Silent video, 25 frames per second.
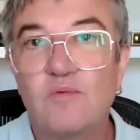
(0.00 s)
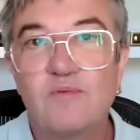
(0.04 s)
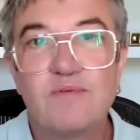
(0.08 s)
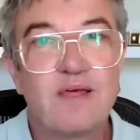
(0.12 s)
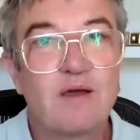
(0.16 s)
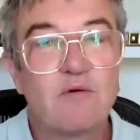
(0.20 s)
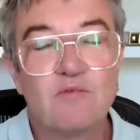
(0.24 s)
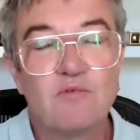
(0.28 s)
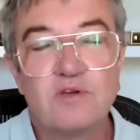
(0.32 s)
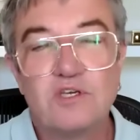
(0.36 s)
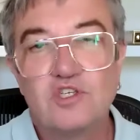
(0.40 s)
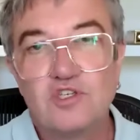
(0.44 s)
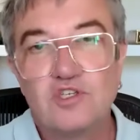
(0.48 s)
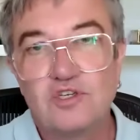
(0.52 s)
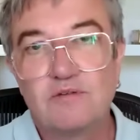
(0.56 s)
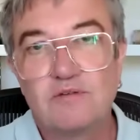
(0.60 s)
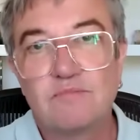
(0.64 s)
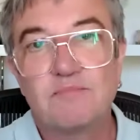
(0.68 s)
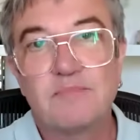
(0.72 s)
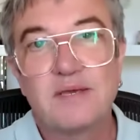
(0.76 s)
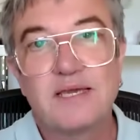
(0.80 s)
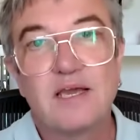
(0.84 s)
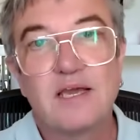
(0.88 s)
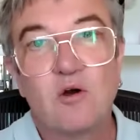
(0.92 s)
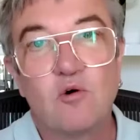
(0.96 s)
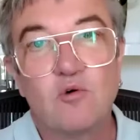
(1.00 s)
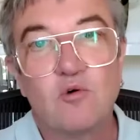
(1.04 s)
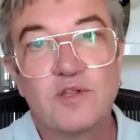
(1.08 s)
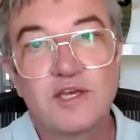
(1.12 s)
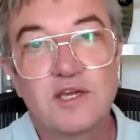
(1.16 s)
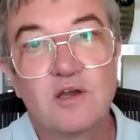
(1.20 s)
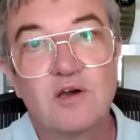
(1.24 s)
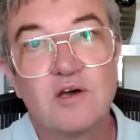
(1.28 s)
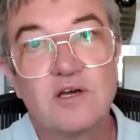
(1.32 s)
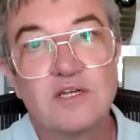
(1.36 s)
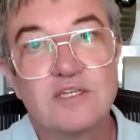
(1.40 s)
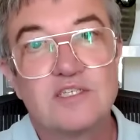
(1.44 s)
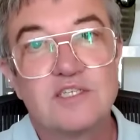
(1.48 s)
that we shouldn't be
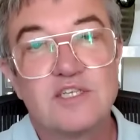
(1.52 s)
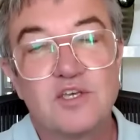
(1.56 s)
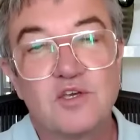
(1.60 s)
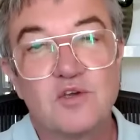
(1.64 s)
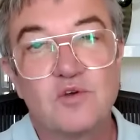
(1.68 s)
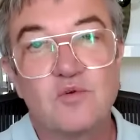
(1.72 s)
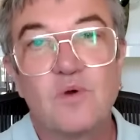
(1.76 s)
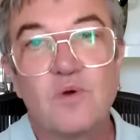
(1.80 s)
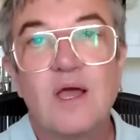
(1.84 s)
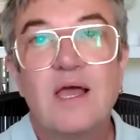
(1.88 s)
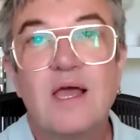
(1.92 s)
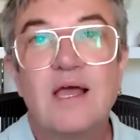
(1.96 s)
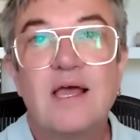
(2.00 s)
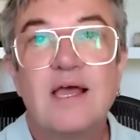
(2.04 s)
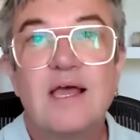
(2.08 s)
holding on to.